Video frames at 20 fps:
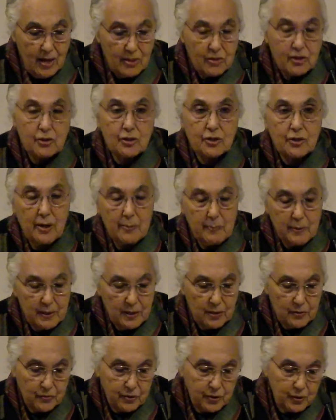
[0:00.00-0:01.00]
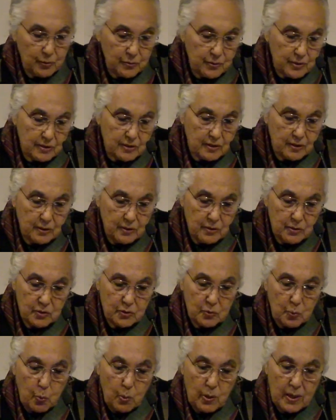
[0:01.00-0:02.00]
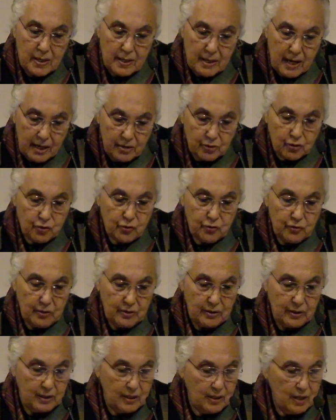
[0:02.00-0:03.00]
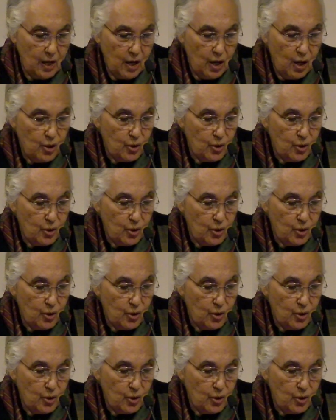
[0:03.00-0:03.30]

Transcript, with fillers: The Shramana theodicies were naturally